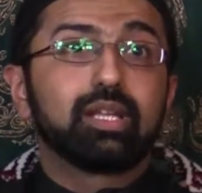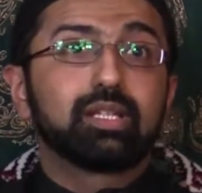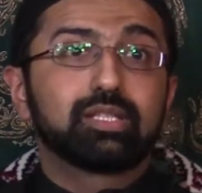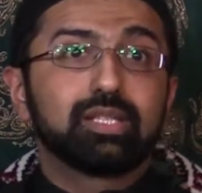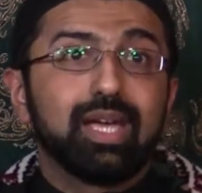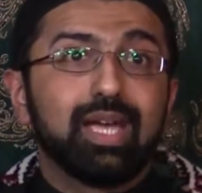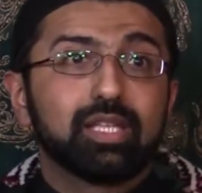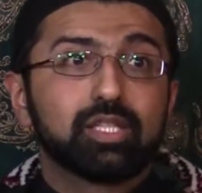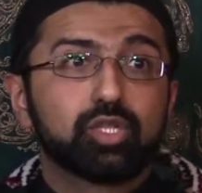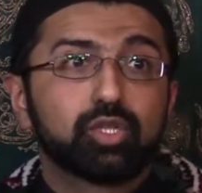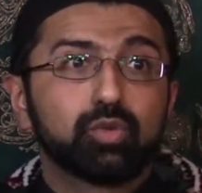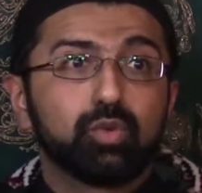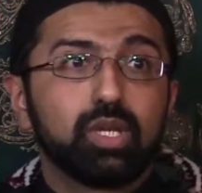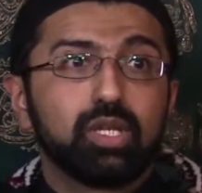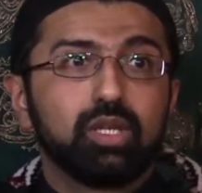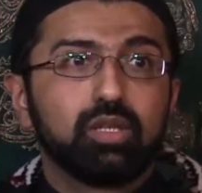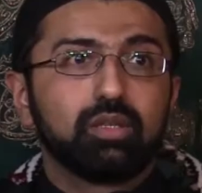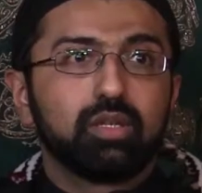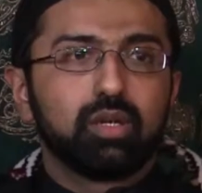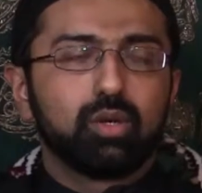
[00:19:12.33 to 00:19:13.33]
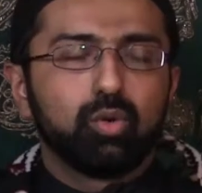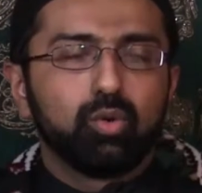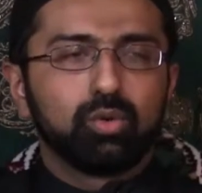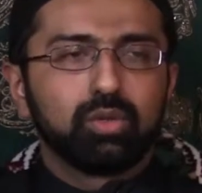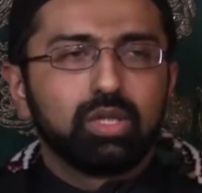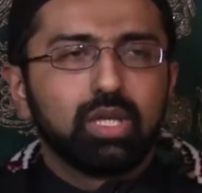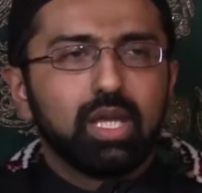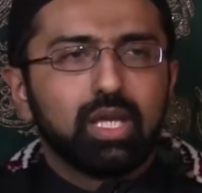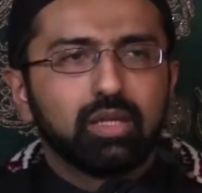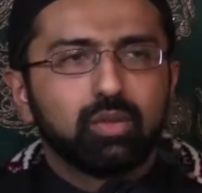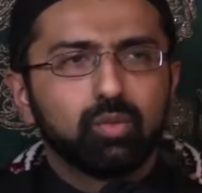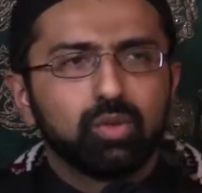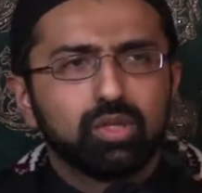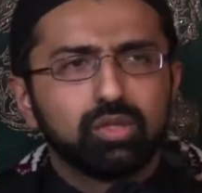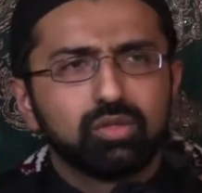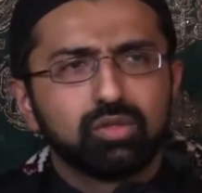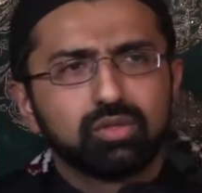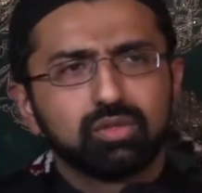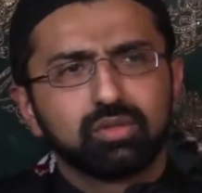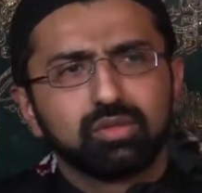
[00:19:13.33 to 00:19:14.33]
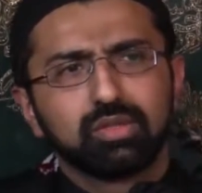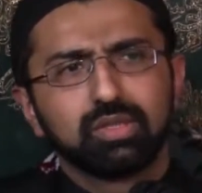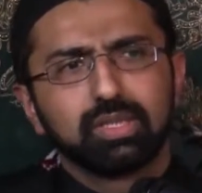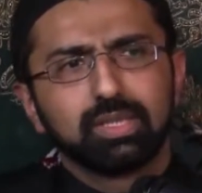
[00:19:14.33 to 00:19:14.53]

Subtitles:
attached to it in their own language?